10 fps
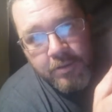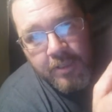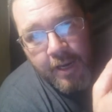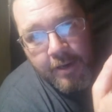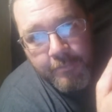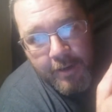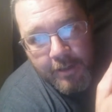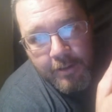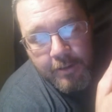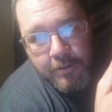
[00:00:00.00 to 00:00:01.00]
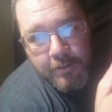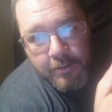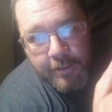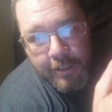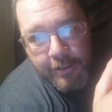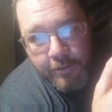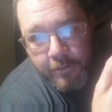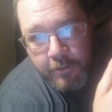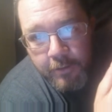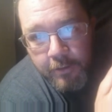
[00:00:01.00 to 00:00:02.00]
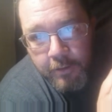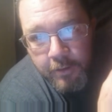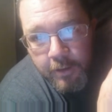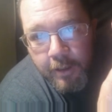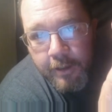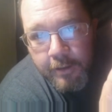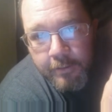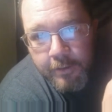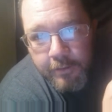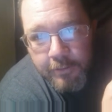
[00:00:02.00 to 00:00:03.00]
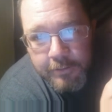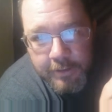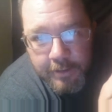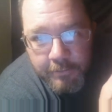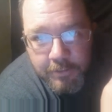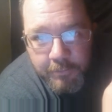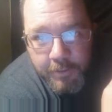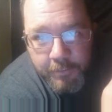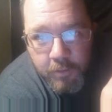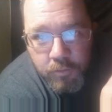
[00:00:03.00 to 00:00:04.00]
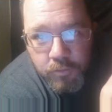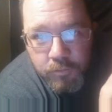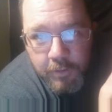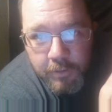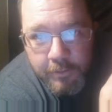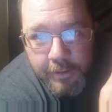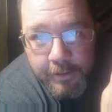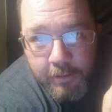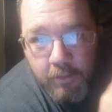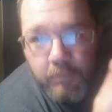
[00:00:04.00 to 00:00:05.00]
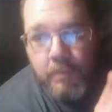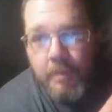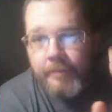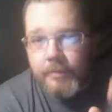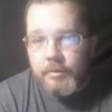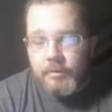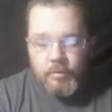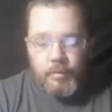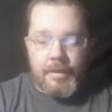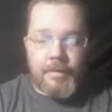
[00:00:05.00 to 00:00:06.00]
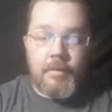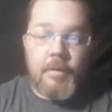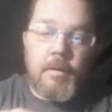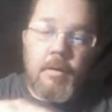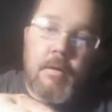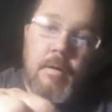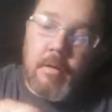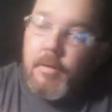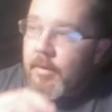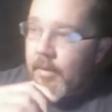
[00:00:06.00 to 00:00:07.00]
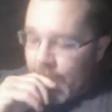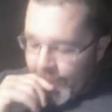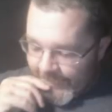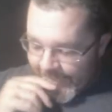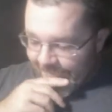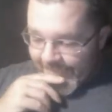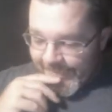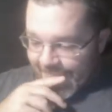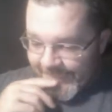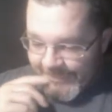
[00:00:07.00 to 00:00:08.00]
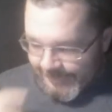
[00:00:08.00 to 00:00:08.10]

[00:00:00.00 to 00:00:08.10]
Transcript: Giant by Kanker. And once again, I was talking about them holes a while ago, Daddy. What we're going to do is go ahead and